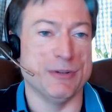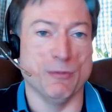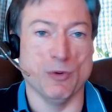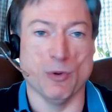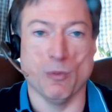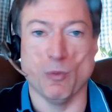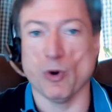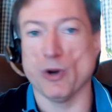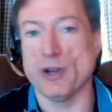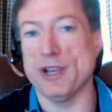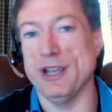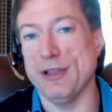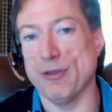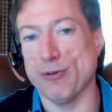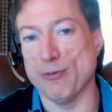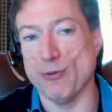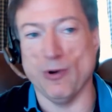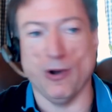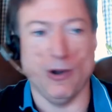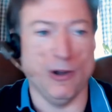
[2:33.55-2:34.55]
and we're working
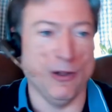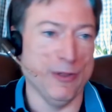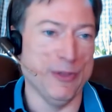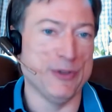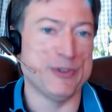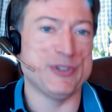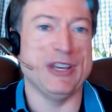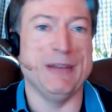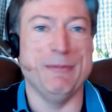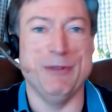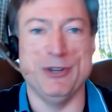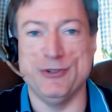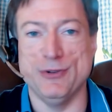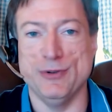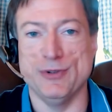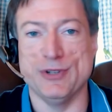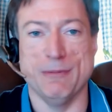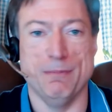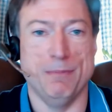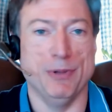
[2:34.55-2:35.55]
through all the same
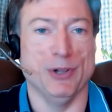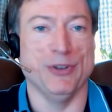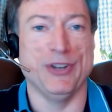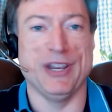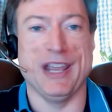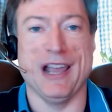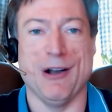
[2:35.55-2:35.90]
issues and building